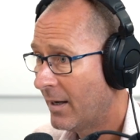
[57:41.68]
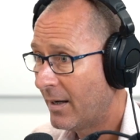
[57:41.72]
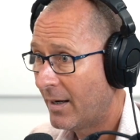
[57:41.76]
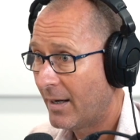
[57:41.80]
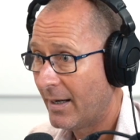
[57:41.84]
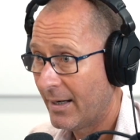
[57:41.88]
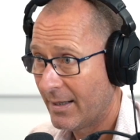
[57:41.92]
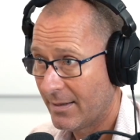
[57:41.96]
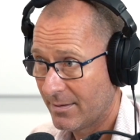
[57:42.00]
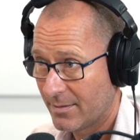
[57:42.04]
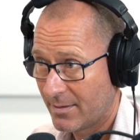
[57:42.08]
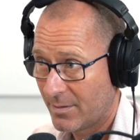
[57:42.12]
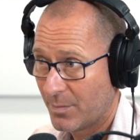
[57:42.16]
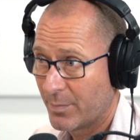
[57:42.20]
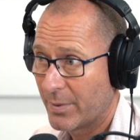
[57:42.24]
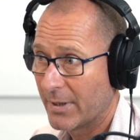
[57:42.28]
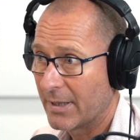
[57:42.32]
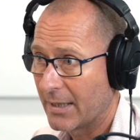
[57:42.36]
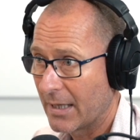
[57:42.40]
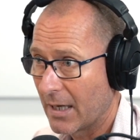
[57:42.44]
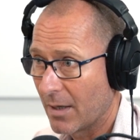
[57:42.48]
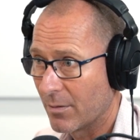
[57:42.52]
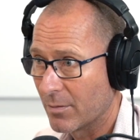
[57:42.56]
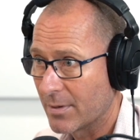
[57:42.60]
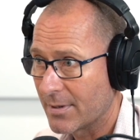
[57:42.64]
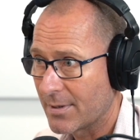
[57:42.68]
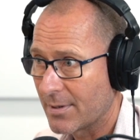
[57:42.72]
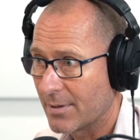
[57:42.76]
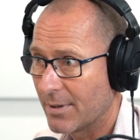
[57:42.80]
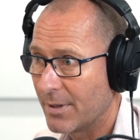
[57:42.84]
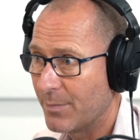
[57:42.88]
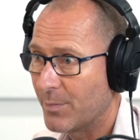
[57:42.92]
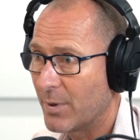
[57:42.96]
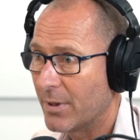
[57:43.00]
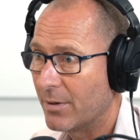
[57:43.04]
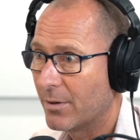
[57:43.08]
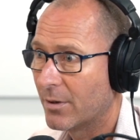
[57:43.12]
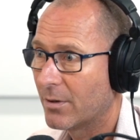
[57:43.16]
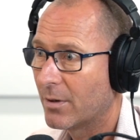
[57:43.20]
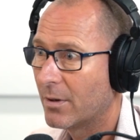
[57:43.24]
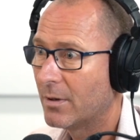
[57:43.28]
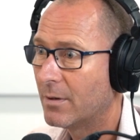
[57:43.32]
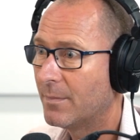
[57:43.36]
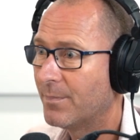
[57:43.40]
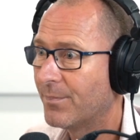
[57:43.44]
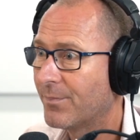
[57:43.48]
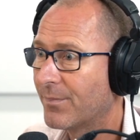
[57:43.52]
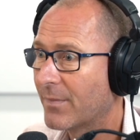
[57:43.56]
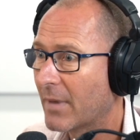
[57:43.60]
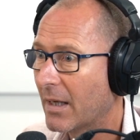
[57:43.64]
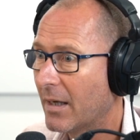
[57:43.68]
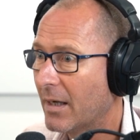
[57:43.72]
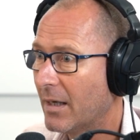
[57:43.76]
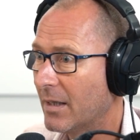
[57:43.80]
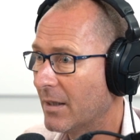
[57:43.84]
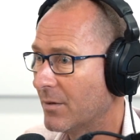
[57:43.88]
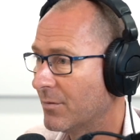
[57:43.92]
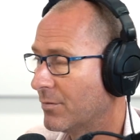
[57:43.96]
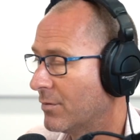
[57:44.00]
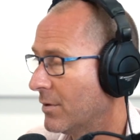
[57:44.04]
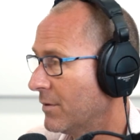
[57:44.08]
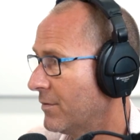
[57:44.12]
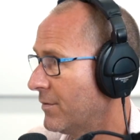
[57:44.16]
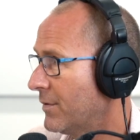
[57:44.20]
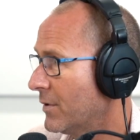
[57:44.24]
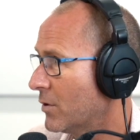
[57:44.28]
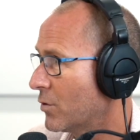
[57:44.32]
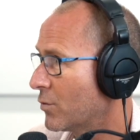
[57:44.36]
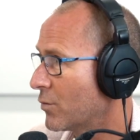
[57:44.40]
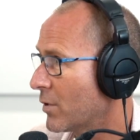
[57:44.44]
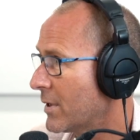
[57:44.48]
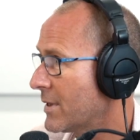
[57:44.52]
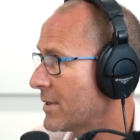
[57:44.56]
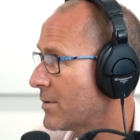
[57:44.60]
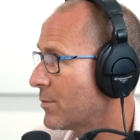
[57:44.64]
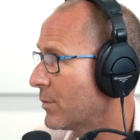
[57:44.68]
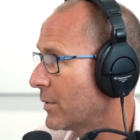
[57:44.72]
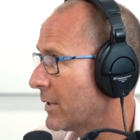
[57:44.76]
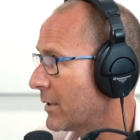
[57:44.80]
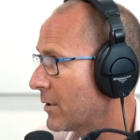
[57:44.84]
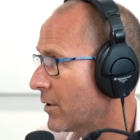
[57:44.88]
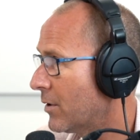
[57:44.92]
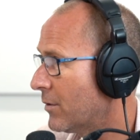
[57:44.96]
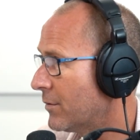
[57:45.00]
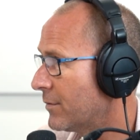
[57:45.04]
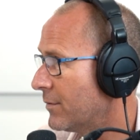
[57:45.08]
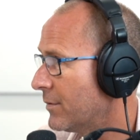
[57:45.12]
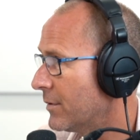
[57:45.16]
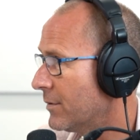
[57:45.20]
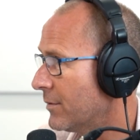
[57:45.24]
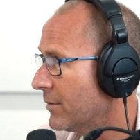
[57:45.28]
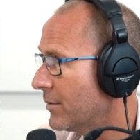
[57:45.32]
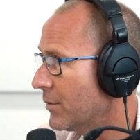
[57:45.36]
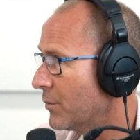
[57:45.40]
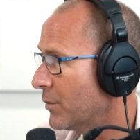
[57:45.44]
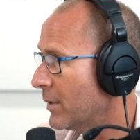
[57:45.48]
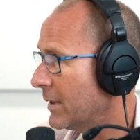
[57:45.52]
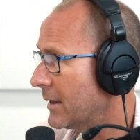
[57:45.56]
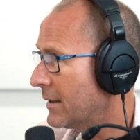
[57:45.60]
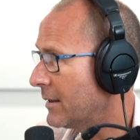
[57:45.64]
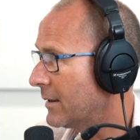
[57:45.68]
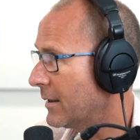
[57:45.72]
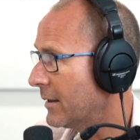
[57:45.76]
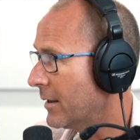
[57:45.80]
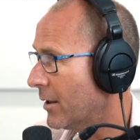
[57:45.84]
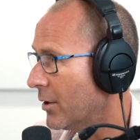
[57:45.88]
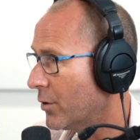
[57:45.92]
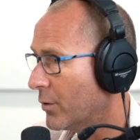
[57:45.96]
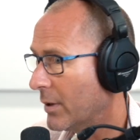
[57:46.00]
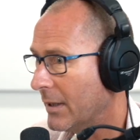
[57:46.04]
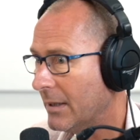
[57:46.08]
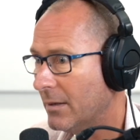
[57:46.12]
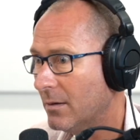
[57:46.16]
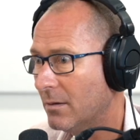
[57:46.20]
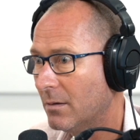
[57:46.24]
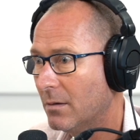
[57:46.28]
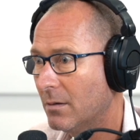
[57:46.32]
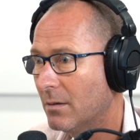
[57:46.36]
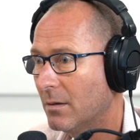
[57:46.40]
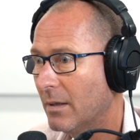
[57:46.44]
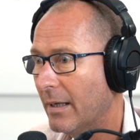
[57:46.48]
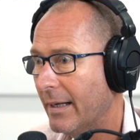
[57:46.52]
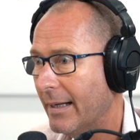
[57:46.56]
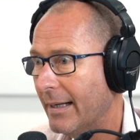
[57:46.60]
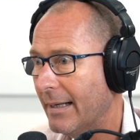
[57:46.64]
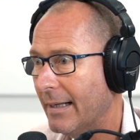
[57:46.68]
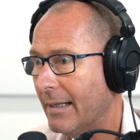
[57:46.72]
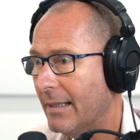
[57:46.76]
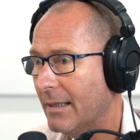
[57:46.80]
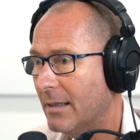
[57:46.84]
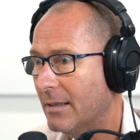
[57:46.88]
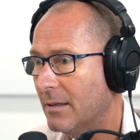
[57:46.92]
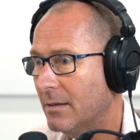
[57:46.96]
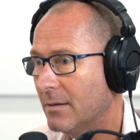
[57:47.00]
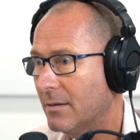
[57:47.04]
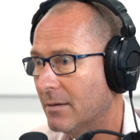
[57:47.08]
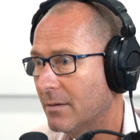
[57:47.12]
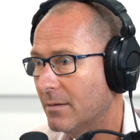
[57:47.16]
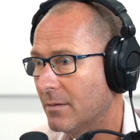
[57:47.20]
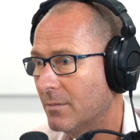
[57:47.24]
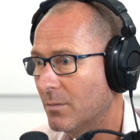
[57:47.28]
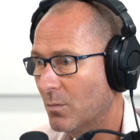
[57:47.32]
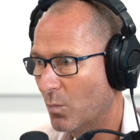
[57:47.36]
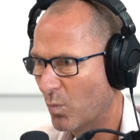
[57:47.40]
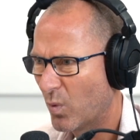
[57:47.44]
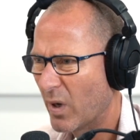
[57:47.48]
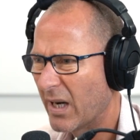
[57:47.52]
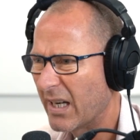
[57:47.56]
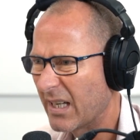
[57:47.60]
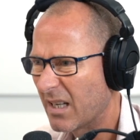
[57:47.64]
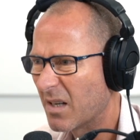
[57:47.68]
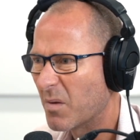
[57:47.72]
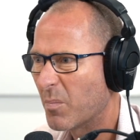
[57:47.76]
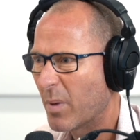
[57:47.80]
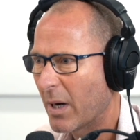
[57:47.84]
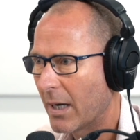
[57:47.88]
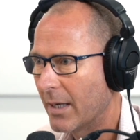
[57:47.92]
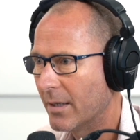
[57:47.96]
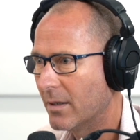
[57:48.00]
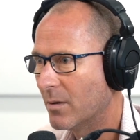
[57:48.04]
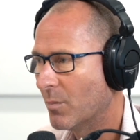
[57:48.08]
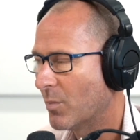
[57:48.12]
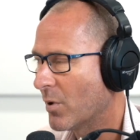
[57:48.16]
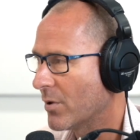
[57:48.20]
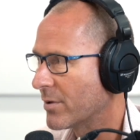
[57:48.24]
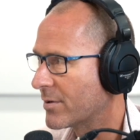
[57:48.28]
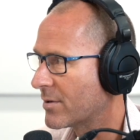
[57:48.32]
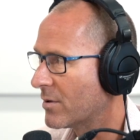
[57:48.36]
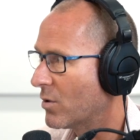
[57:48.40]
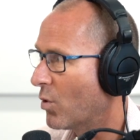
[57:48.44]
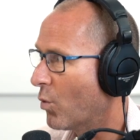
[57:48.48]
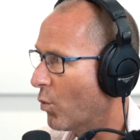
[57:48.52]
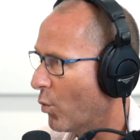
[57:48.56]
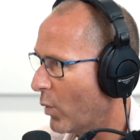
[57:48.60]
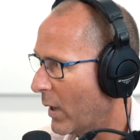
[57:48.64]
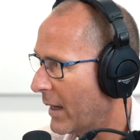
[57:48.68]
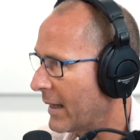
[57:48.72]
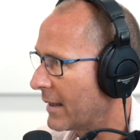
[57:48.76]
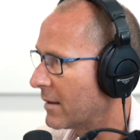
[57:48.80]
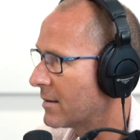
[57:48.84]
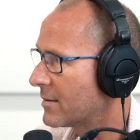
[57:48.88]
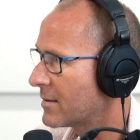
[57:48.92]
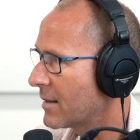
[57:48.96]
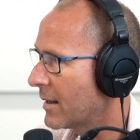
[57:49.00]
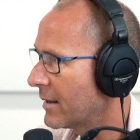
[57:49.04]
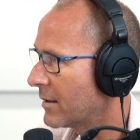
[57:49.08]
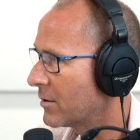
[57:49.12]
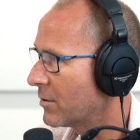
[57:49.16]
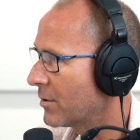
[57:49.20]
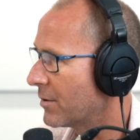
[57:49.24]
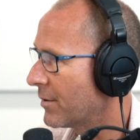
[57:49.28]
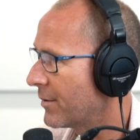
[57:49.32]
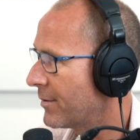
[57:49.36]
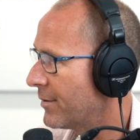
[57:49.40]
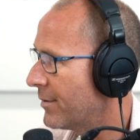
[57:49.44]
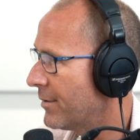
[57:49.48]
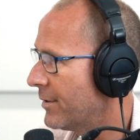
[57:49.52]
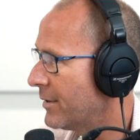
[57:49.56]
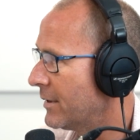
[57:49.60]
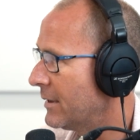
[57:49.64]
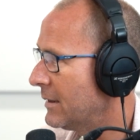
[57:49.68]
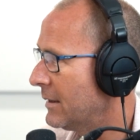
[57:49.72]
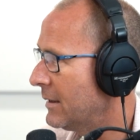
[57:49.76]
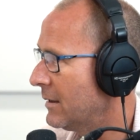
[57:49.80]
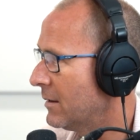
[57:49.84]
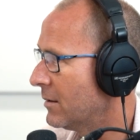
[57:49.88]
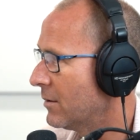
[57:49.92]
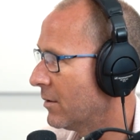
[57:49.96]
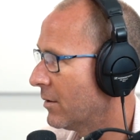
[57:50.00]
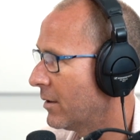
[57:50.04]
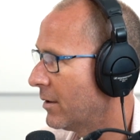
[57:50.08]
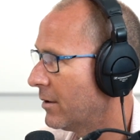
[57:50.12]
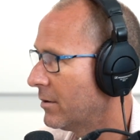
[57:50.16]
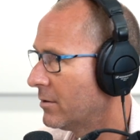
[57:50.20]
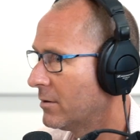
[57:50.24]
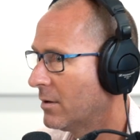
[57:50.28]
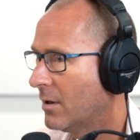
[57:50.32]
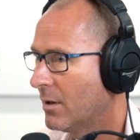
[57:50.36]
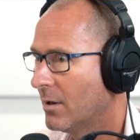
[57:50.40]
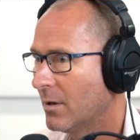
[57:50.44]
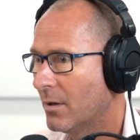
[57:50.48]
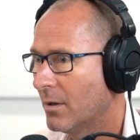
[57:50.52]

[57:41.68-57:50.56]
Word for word: and to being able to sleep at night, and if we feel reasonably confident that we can go in and we're going to pay a deposit, we're going to take on a 30 year loan,